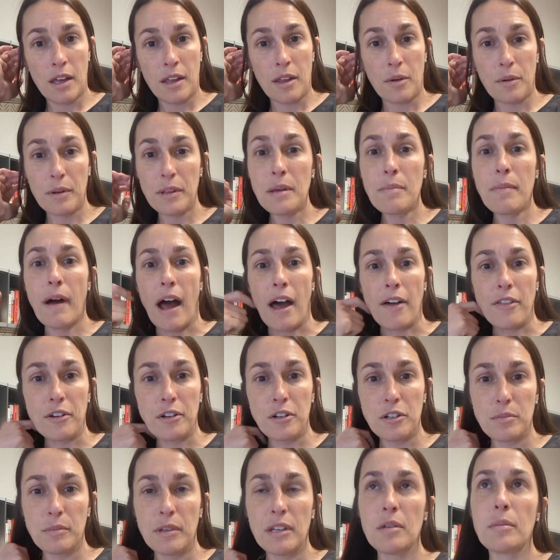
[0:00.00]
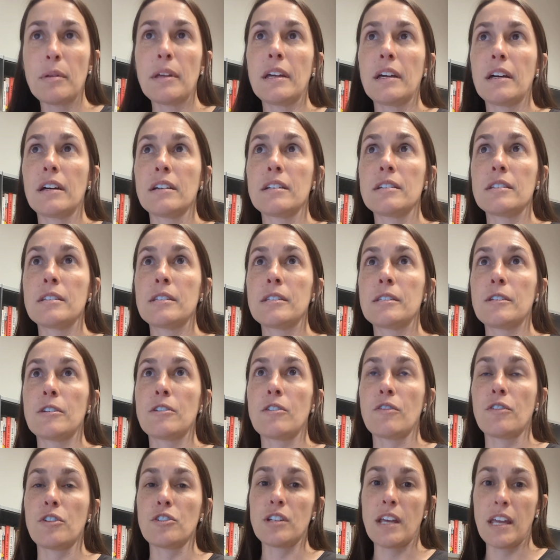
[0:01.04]
really bothers me because,
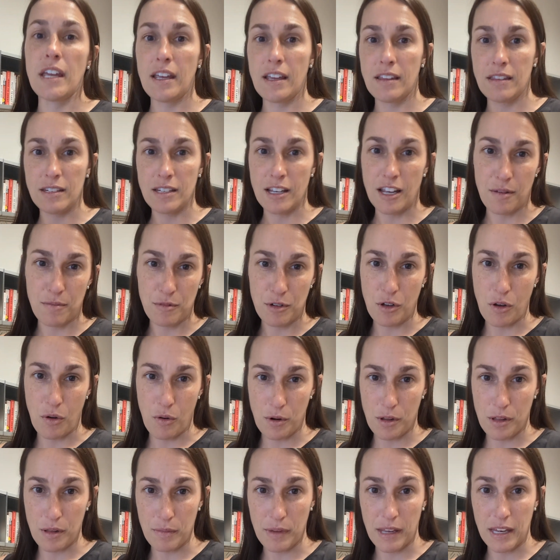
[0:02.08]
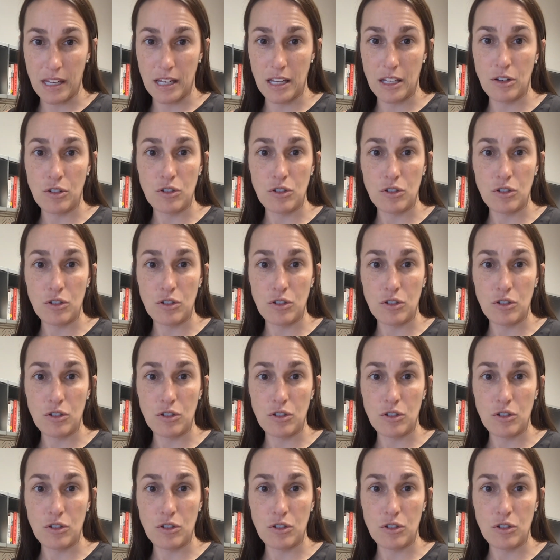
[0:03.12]
if you're taking the time to go to the meeting,